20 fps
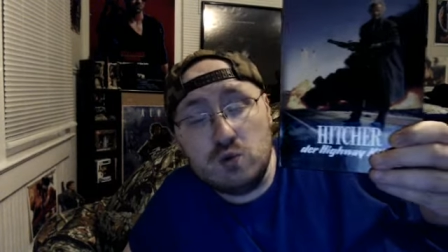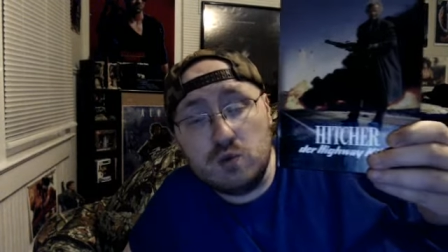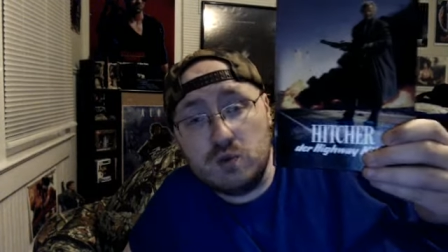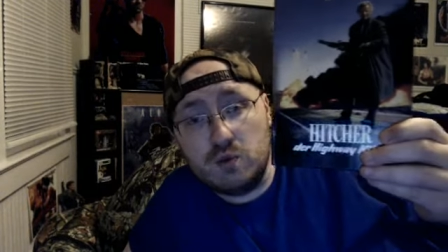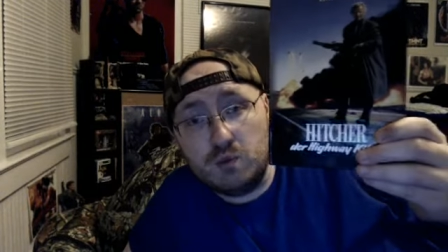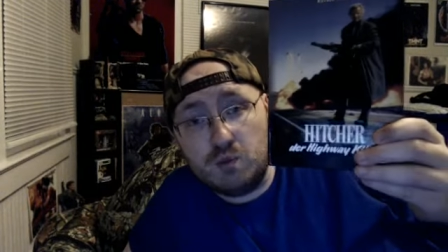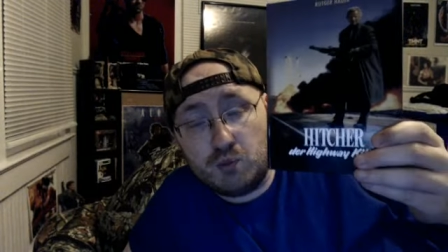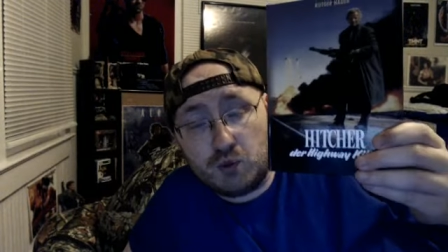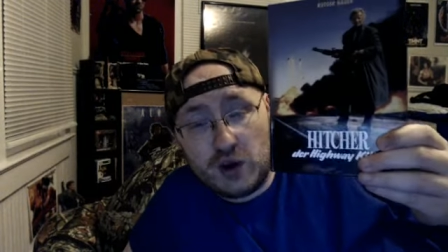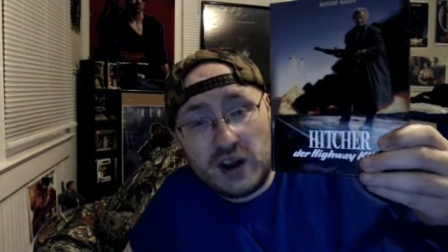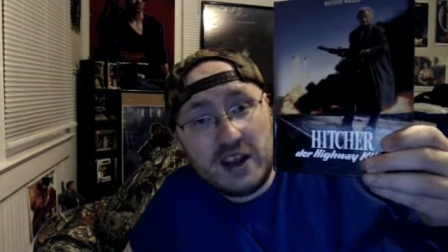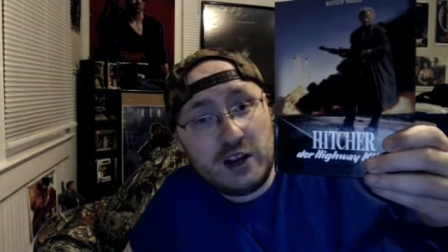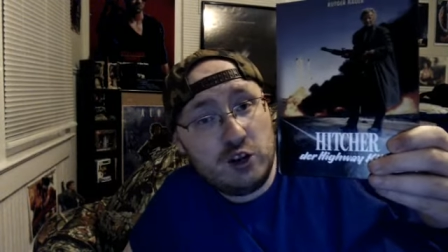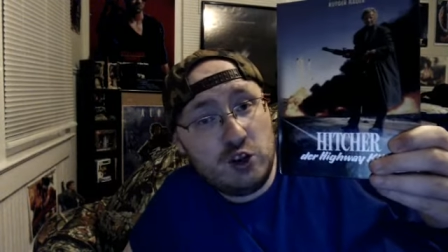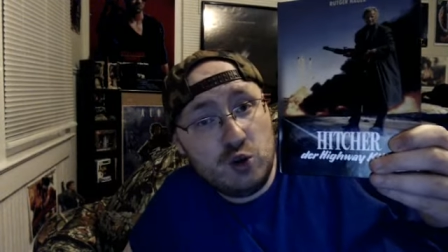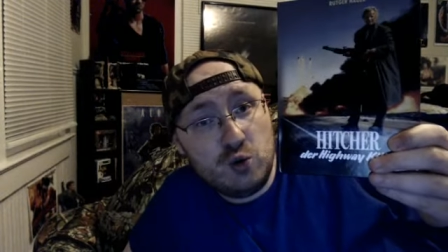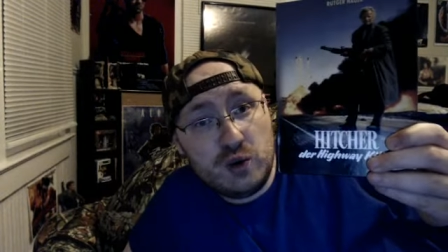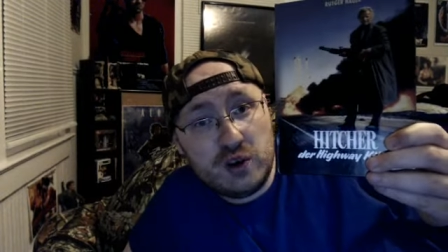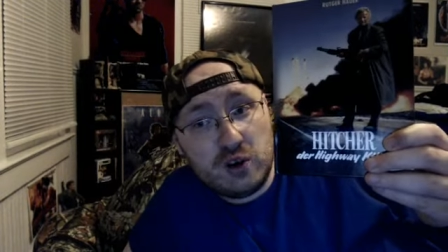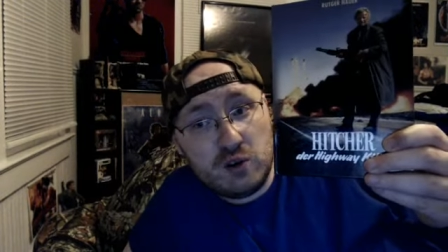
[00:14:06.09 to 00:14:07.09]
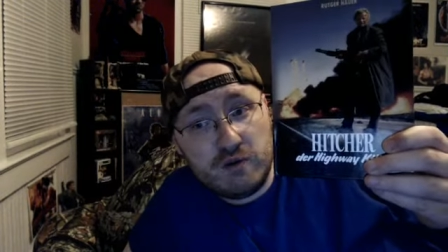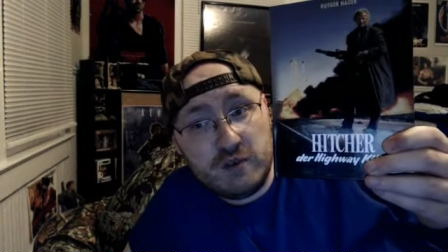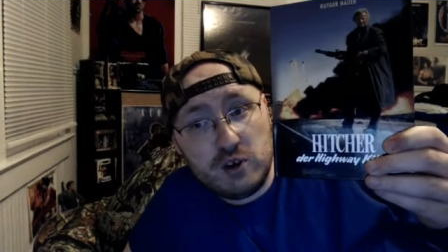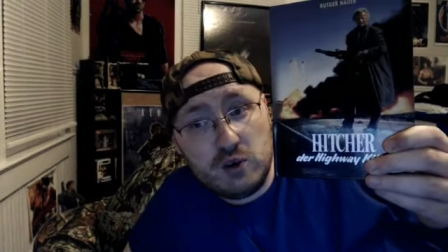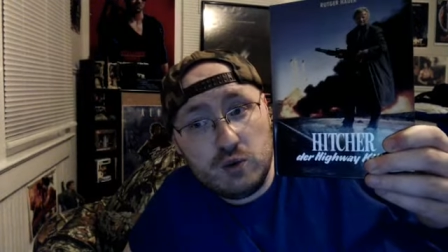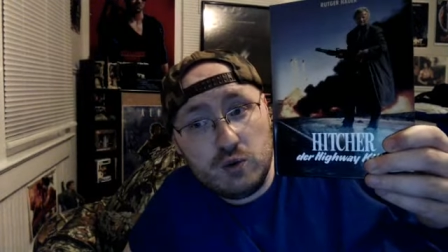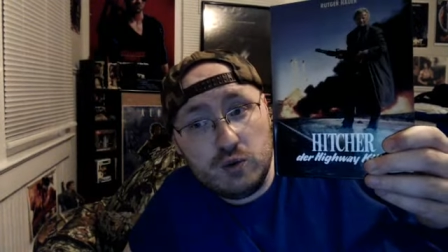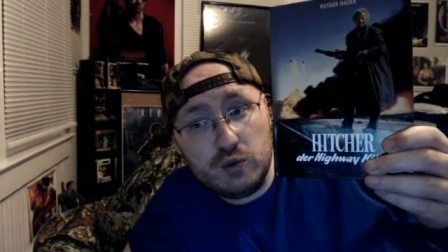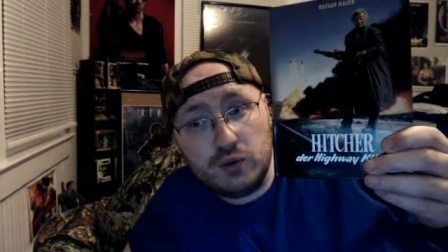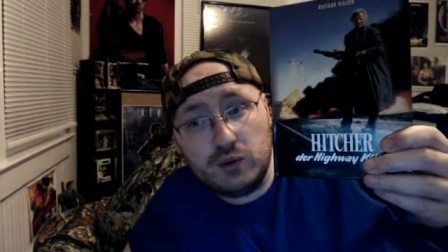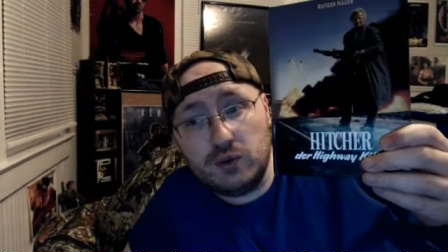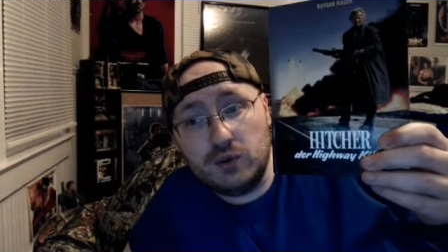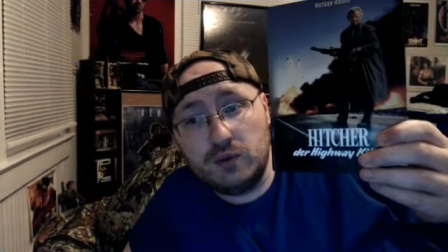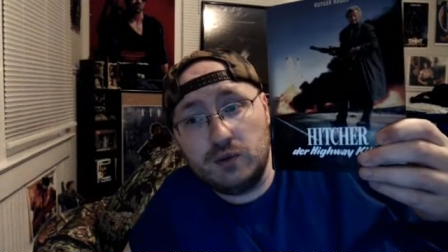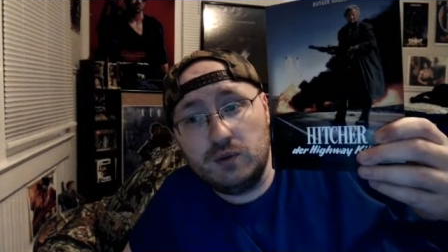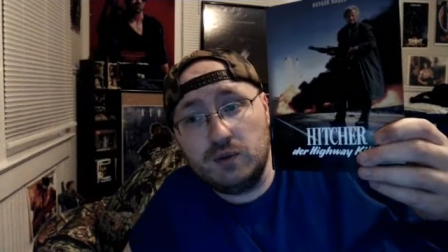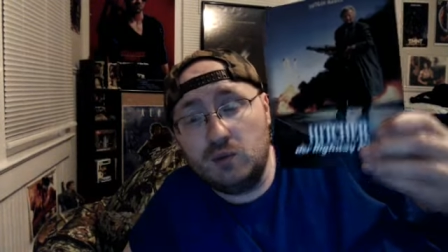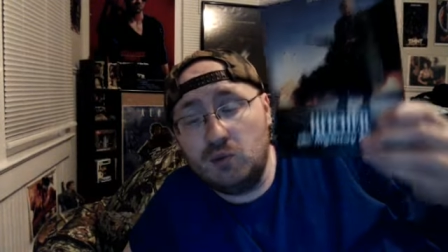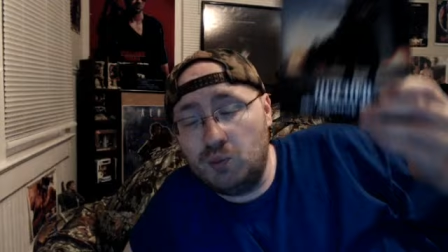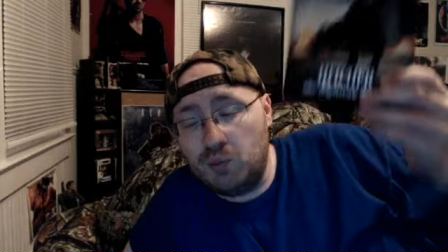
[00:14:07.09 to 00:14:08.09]
brand new interviews,
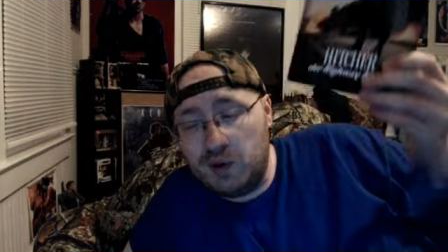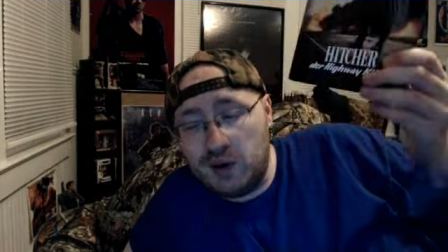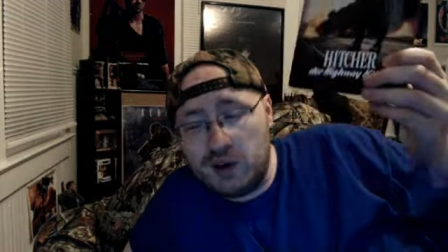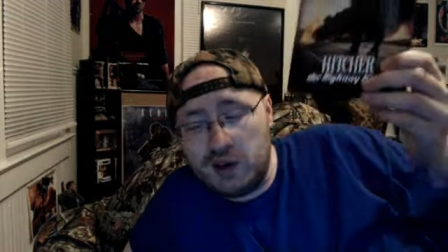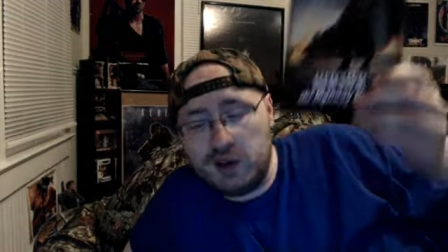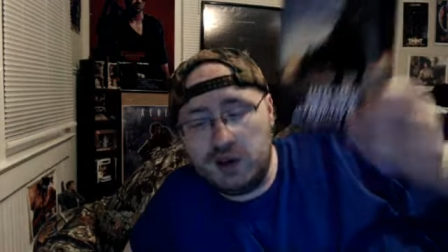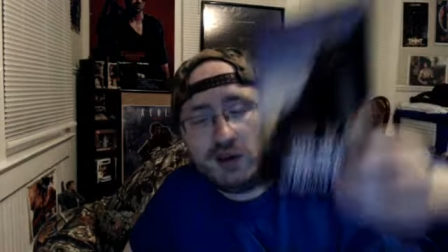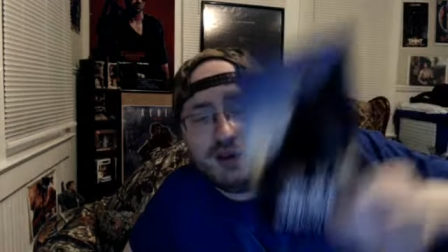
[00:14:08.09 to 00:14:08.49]
but